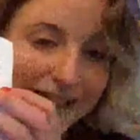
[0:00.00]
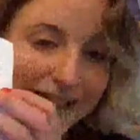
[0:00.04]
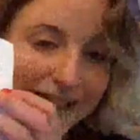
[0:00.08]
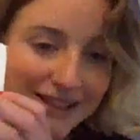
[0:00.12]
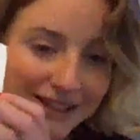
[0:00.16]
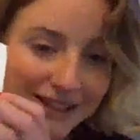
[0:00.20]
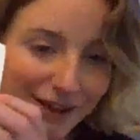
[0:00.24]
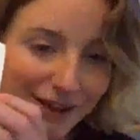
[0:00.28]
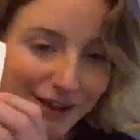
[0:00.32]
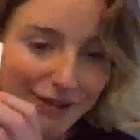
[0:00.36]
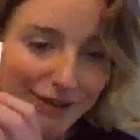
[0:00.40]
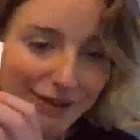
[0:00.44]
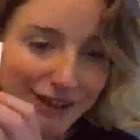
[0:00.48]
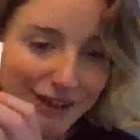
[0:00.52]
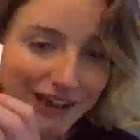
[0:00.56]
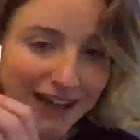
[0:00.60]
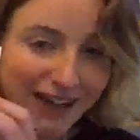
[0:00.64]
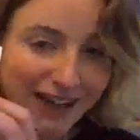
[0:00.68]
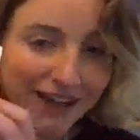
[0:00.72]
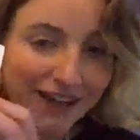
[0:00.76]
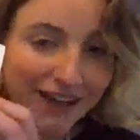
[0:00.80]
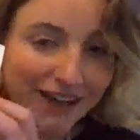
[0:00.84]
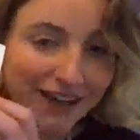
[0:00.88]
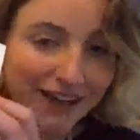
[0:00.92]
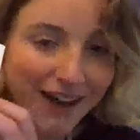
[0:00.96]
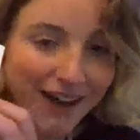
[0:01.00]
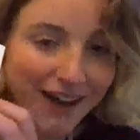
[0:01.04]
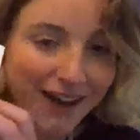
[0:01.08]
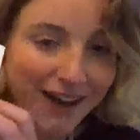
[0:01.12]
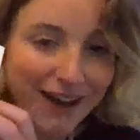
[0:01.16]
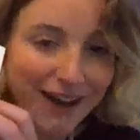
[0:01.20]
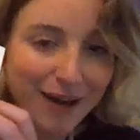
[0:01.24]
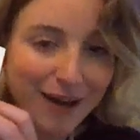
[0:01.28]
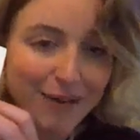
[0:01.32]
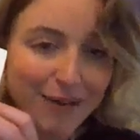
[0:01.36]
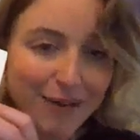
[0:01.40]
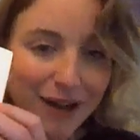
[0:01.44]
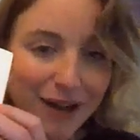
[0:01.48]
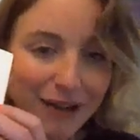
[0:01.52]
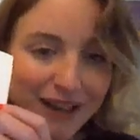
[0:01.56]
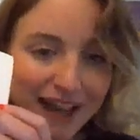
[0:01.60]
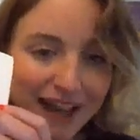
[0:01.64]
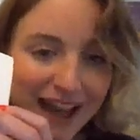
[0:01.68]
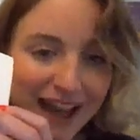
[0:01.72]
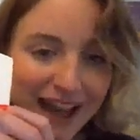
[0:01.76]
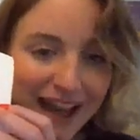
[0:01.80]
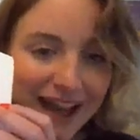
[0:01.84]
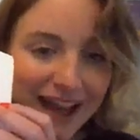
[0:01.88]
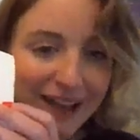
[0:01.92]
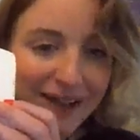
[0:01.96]
zone, feeling calm and
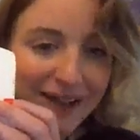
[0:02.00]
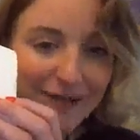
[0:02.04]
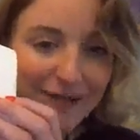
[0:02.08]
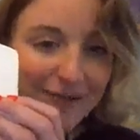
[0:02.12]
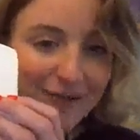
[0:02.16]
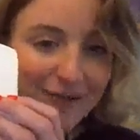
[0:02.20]
okay?